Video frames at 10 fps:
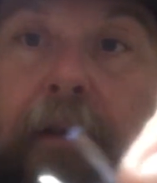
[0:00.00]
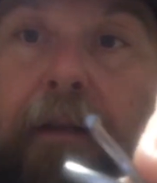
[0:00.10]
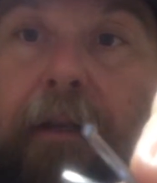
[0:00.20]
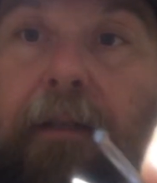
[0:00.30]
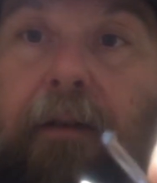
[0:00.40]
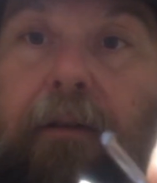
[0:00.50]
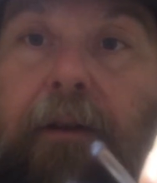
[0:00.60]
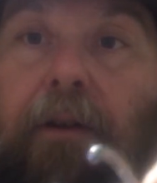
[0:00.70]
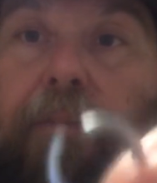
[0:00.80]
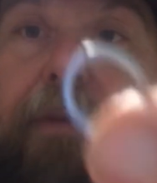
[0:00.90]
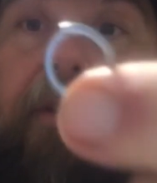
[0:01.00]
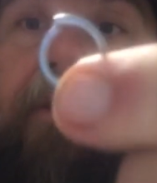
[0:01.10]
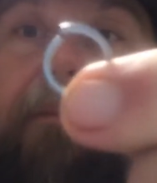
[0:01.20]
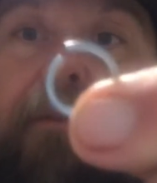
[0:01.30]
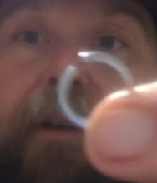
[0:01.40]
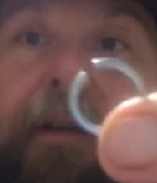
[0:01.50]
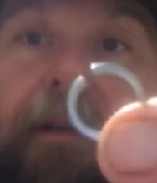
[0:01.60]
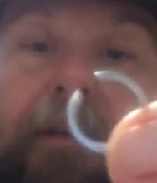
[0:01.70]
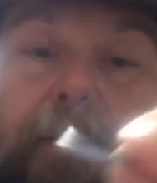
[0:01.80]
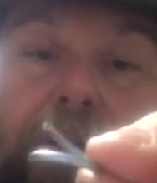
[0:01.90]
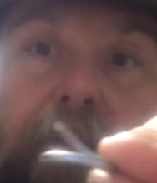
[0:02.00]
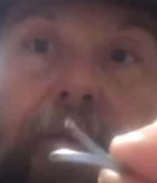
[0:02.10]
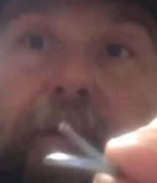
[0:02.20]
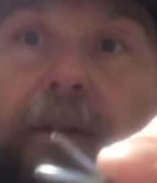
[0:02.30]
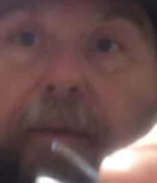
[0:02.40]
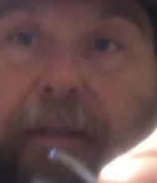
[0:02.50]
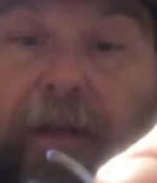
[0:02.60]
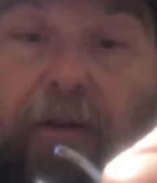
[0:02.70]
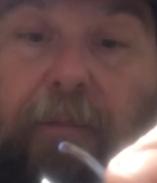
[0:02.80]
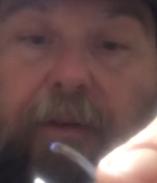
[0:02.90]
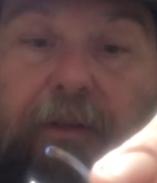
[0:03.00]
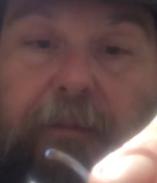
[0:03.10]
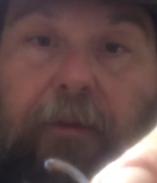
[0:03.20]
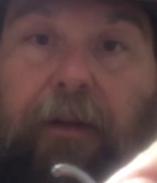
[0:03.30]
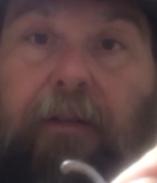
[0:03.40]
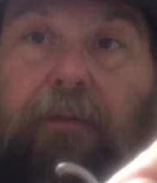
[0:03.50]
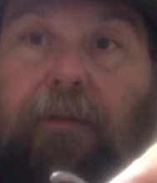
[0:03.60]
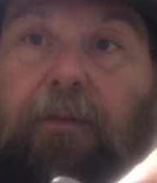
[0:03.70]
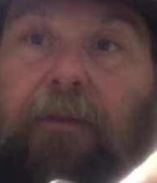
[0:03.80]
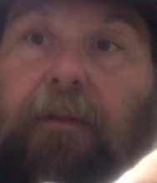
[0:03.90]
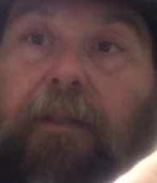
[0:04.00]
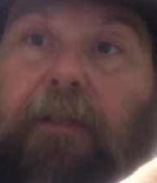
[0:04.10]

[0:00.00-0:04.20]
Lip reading: that's called an open jump ring. So if you hear me say open jump ring, that's what I'm doing.